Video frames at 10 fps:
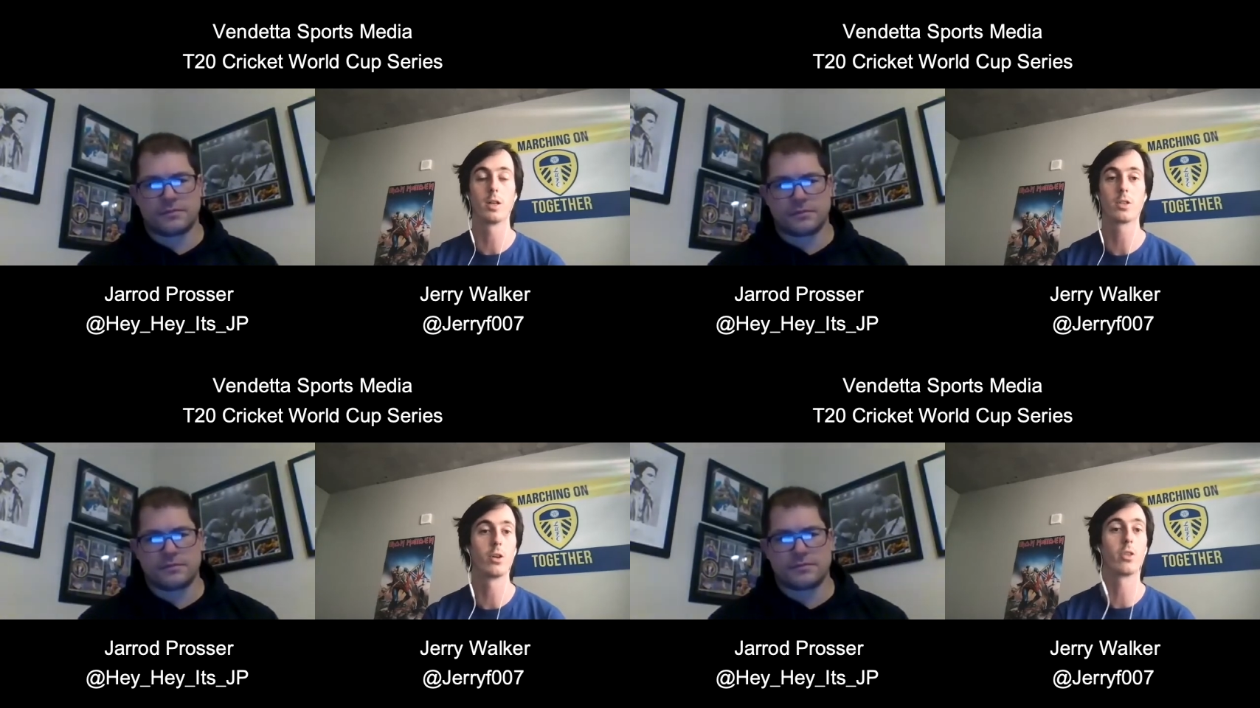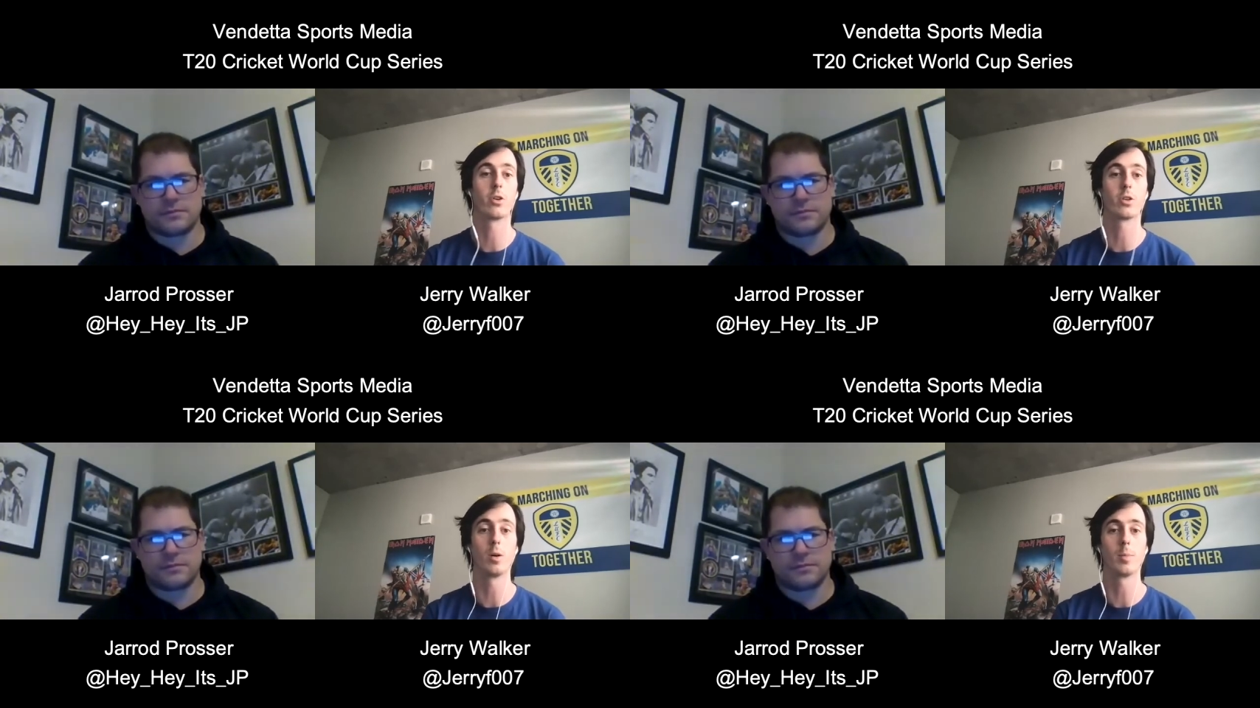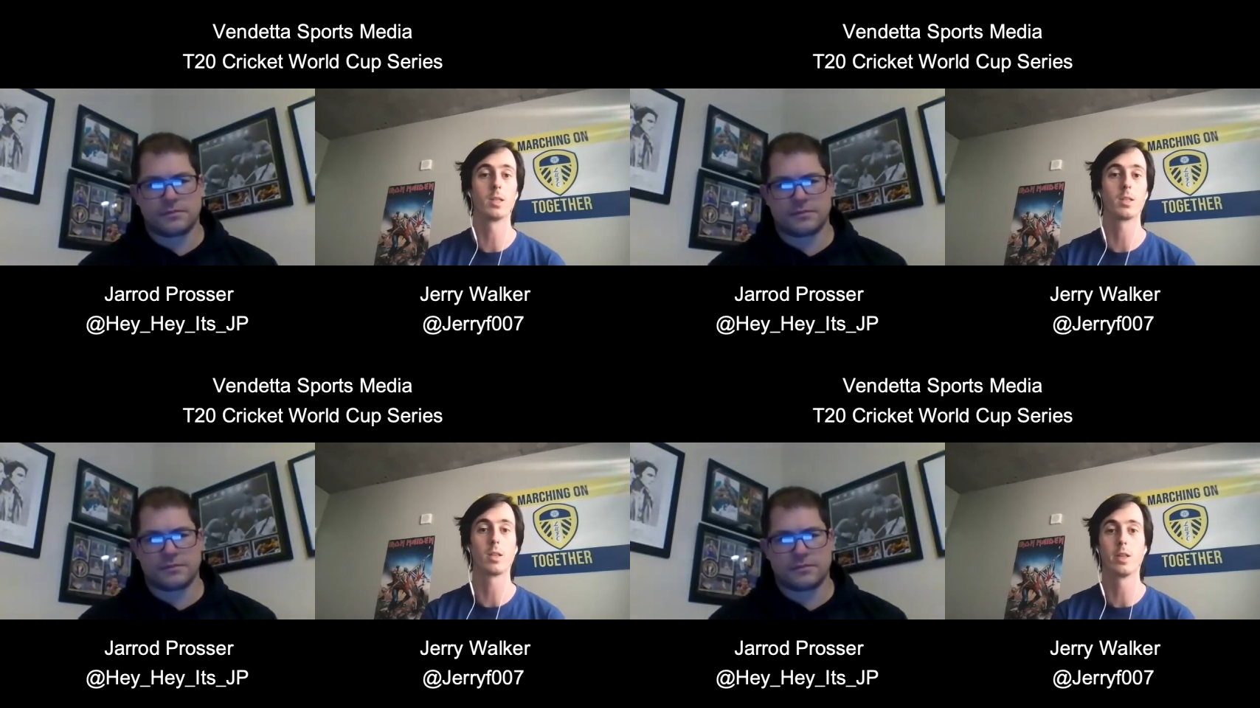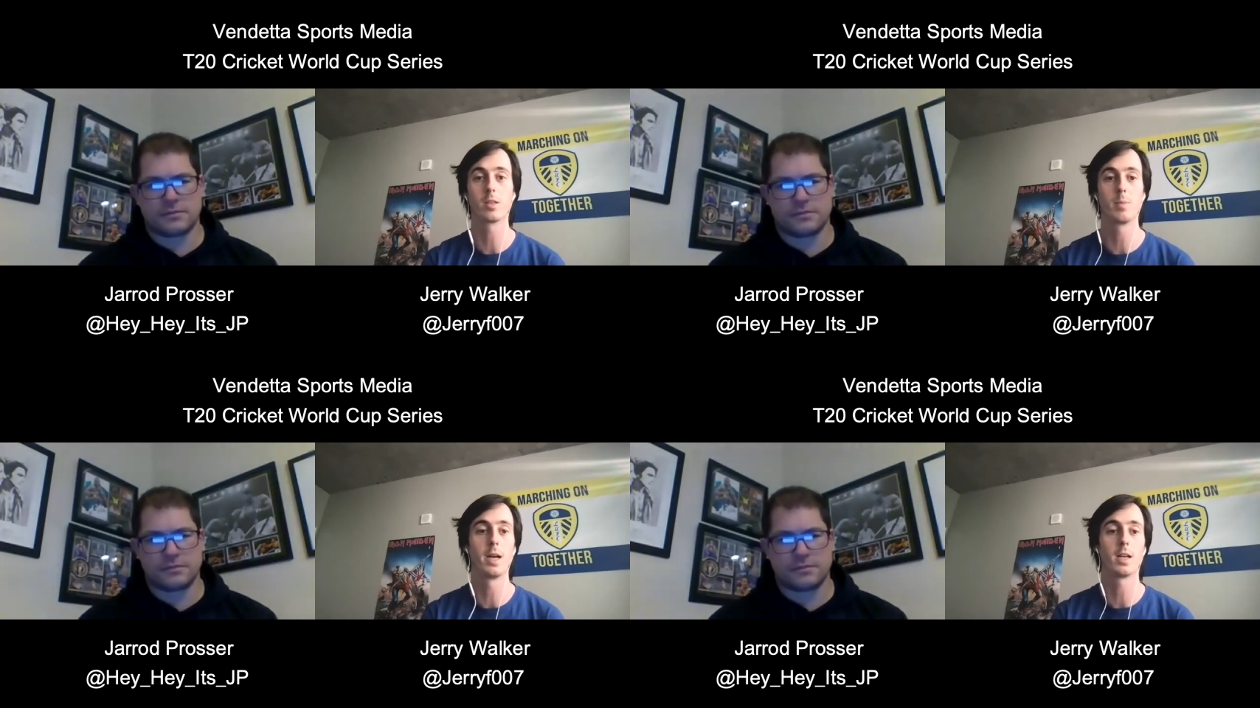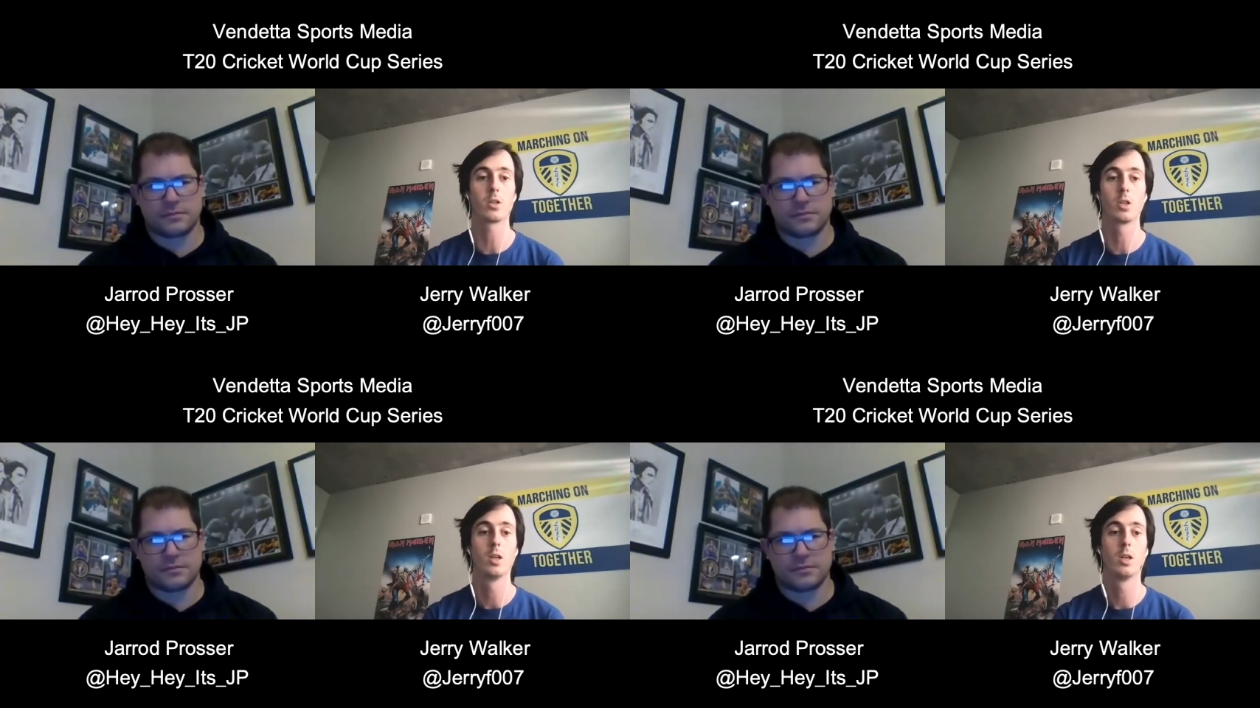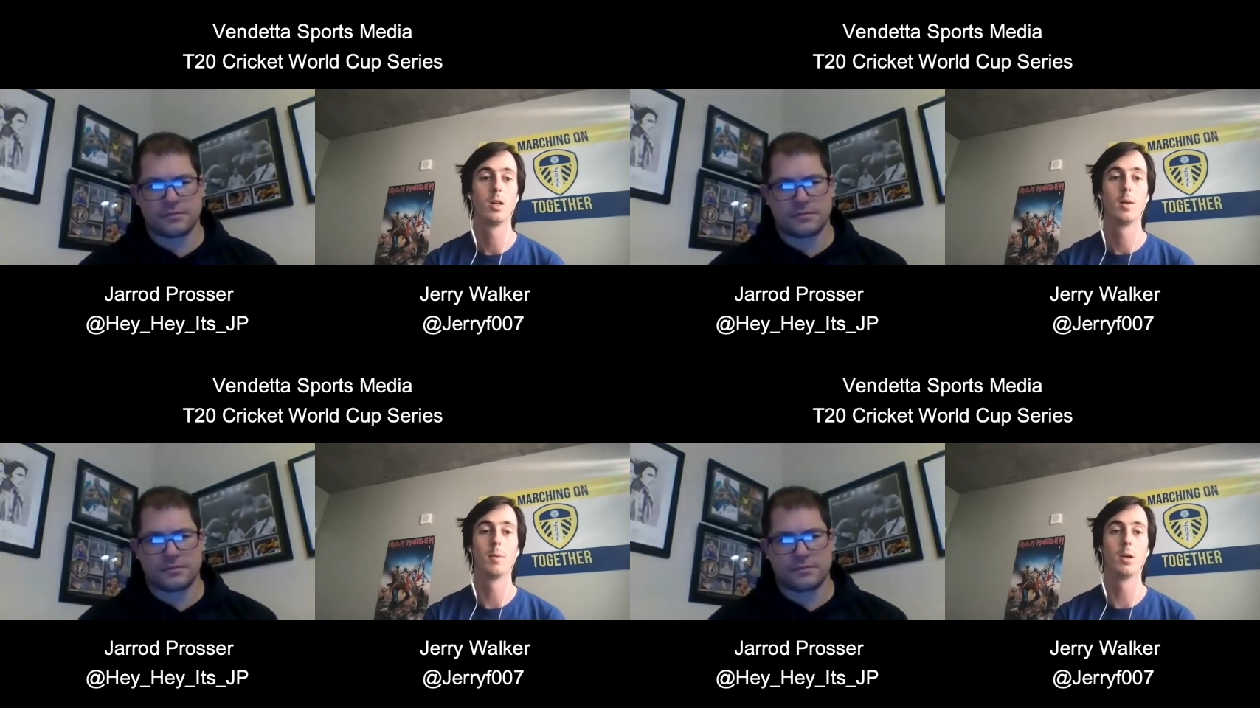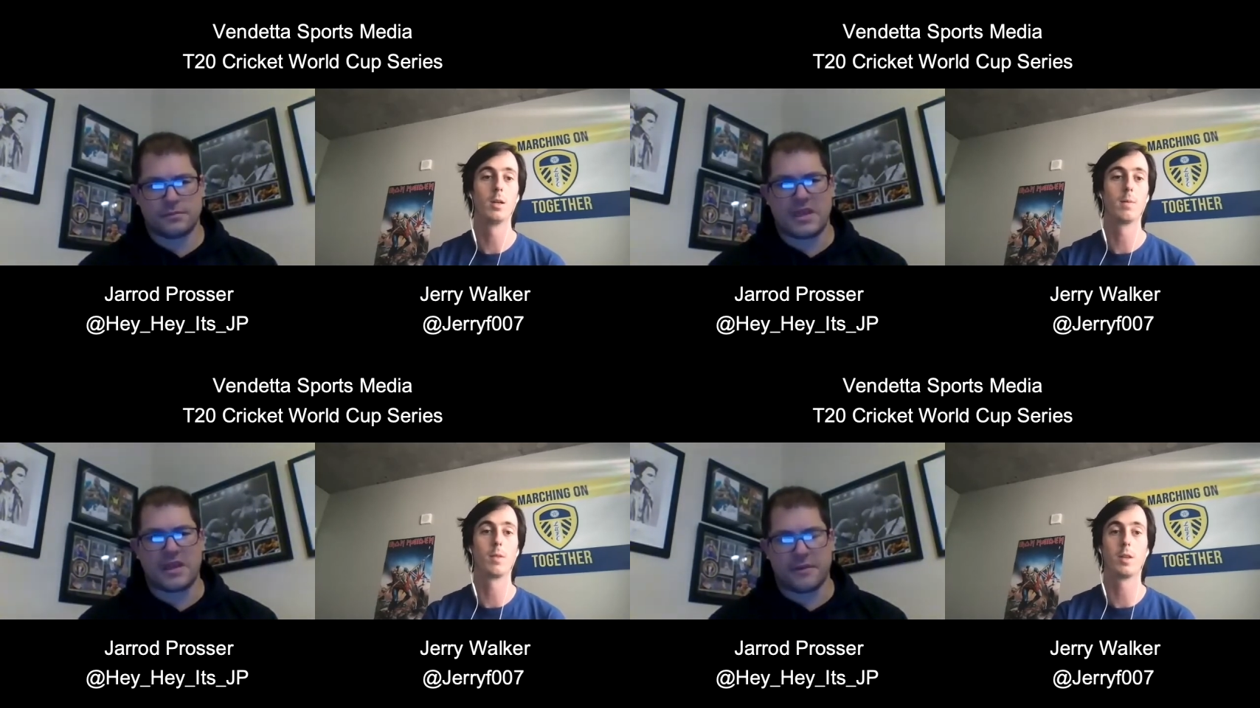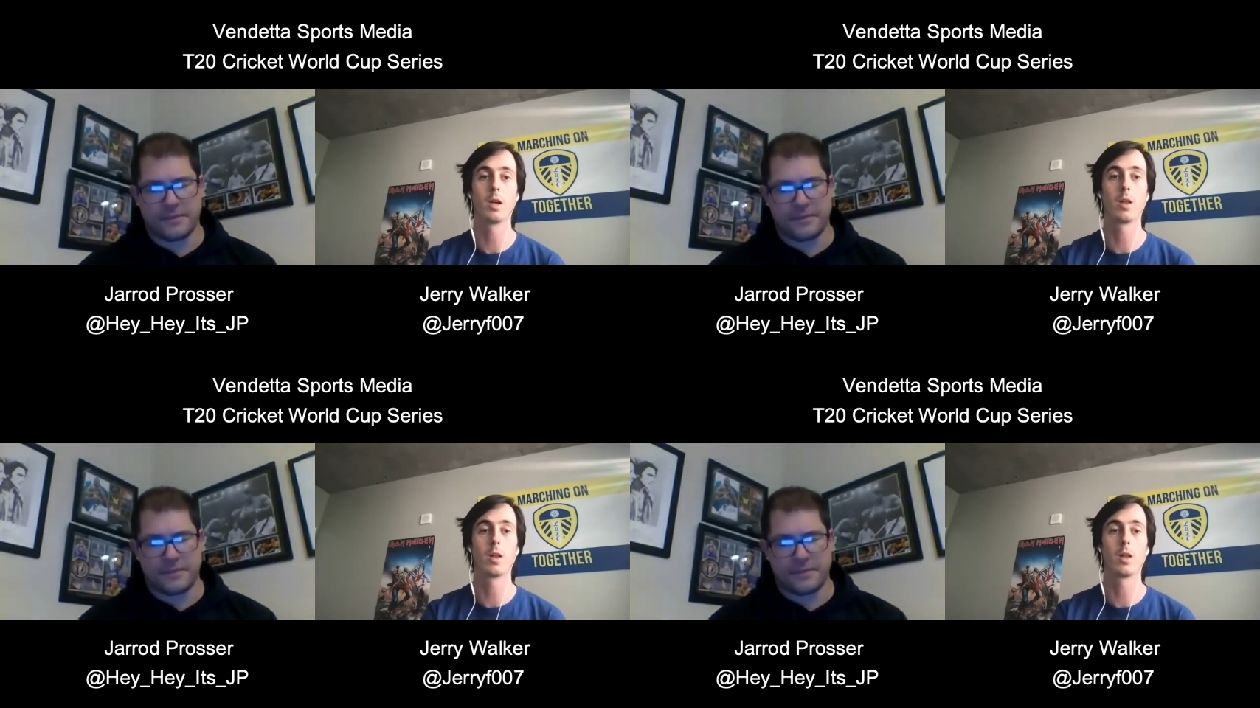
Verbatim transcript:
Speaker 1: and assert their dominance in this match. But yeah. the